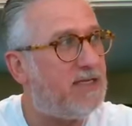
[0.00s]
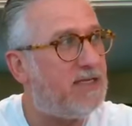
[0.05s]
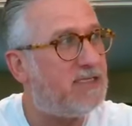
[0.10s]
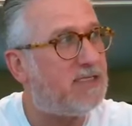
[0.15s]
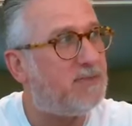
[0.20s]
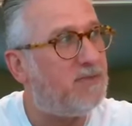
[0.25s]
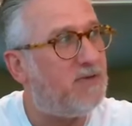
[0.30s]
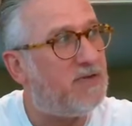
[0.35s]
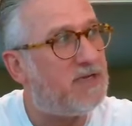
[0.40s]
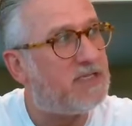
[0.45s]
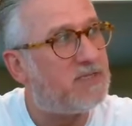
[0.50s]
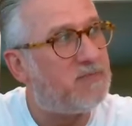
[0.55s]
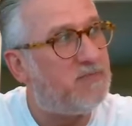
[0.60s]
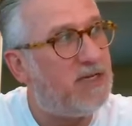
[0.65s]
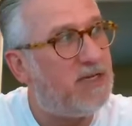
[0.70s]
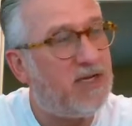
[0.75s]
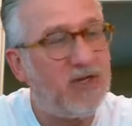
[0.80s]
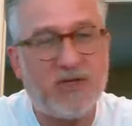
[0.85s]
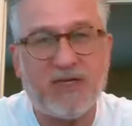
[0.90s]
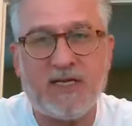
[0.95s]
Some of us
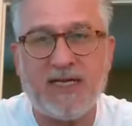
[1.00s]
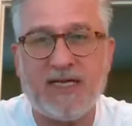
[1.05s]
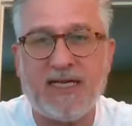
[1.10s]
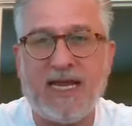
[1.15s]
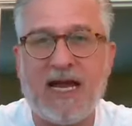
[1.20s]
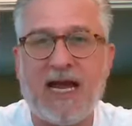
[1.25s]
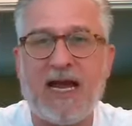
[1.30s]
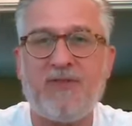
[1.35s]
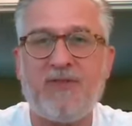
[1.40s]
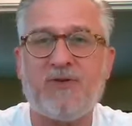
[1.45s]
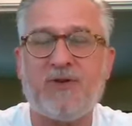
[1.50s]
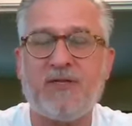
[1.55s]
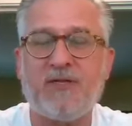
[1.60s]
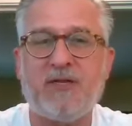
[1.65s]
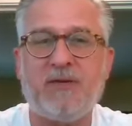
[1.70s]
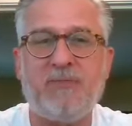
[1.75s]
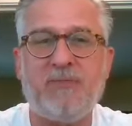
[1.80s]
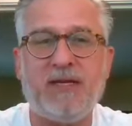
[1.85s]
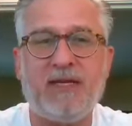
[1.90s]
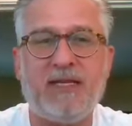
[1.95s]
men are going to gather a
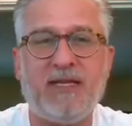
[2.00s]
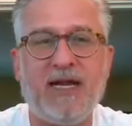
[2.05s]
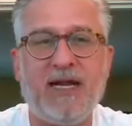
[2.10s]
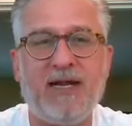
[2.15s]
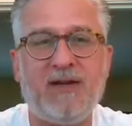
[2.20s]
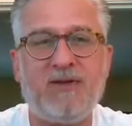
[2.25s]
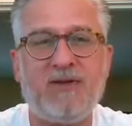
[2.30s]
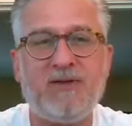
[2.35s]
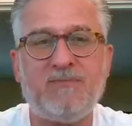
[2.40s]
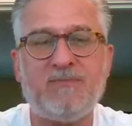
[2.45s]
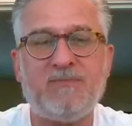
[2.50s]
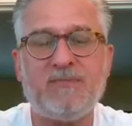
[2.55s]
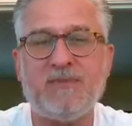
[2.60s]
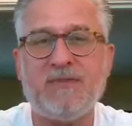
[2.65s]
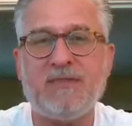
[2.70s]
little bit later,